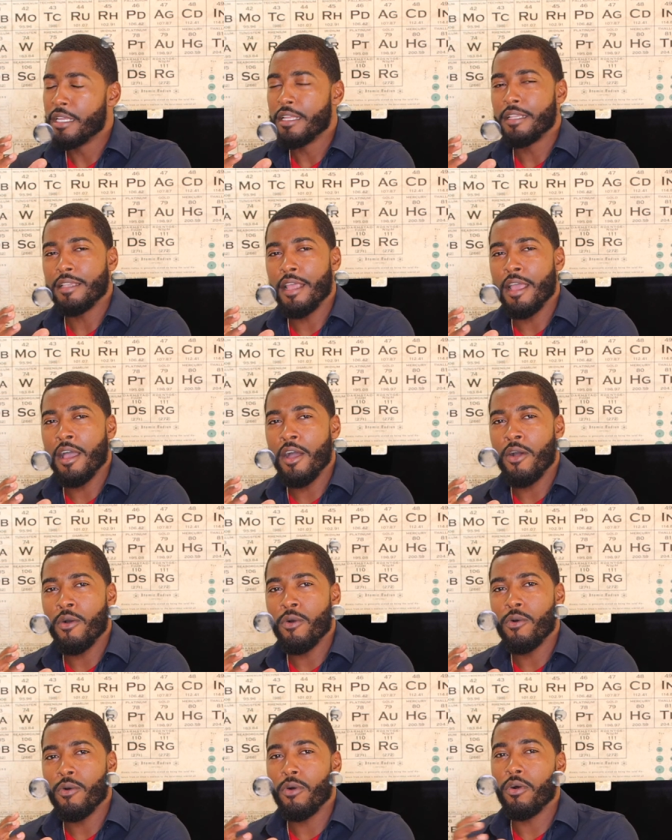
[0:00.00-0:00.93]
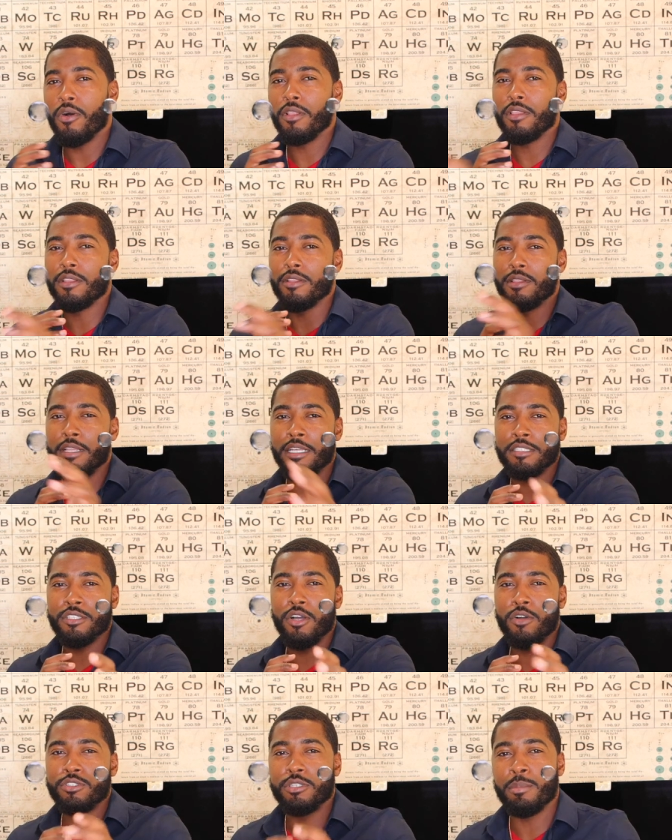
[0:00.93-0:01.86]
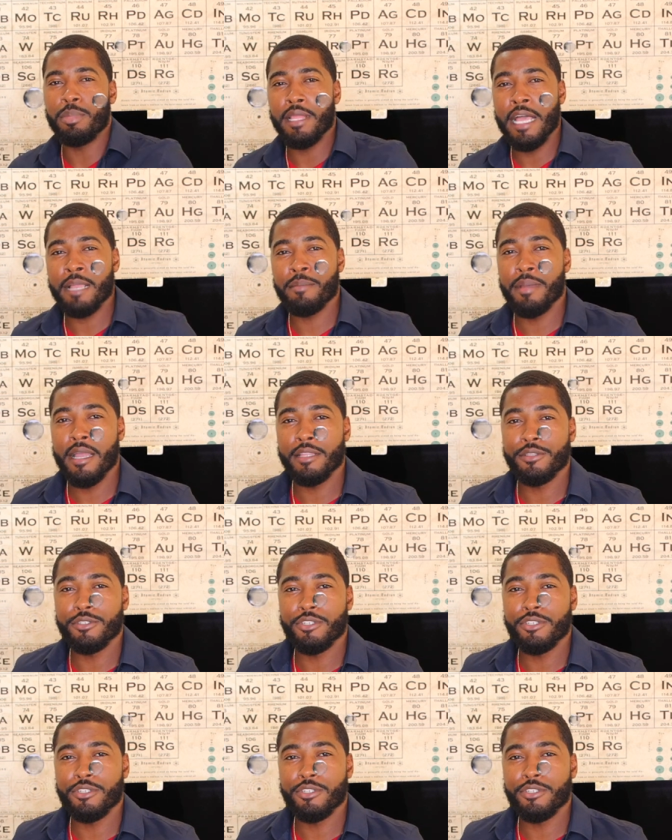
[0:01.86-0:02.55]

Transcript: Now, let's go to Black Panther